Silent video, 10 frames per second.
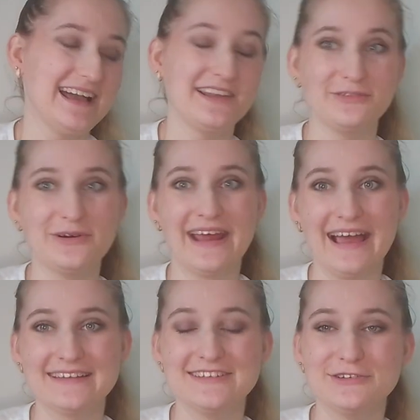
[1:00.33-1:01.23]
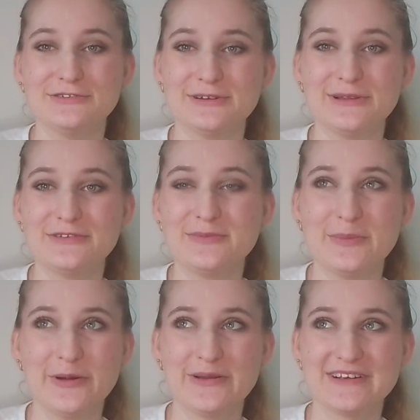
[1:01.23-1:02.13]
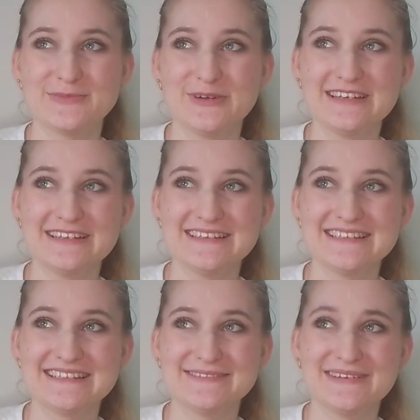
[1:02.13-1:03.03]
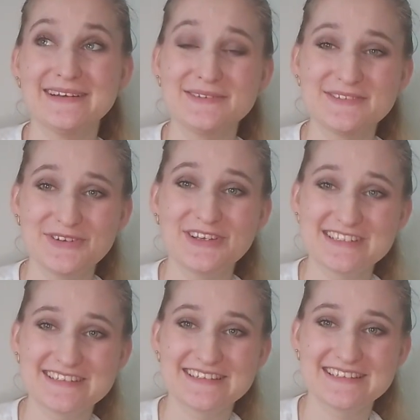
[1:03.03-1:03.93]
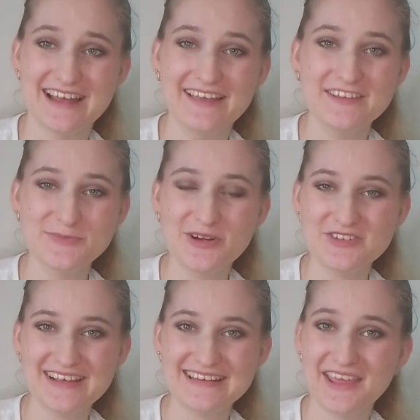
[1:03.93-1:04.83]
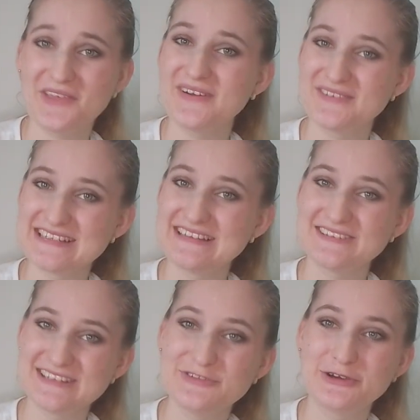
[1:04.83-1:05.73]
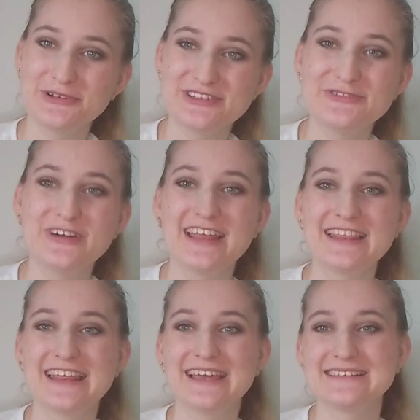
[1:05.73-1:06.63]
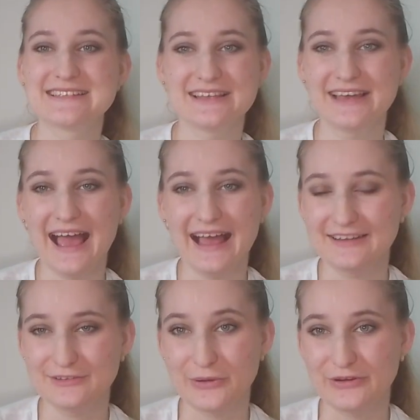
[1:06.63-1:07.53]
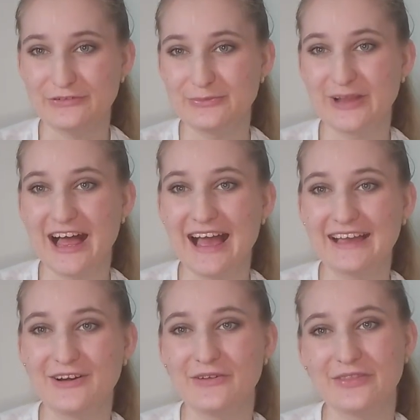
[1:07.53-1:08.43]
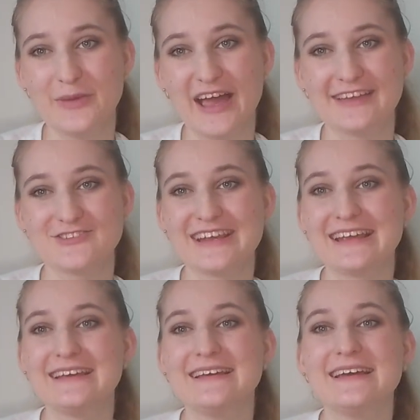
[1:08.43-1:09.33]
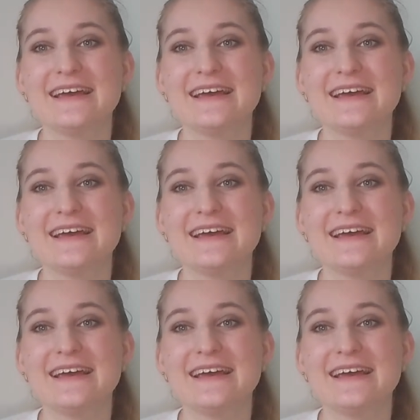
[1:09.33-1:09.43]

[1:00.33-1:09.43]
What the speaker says: kind of what I had to do for a lot of my products, because when I was first starting this project I thought it was a little difficult to find things that had a lot of black on the packaging.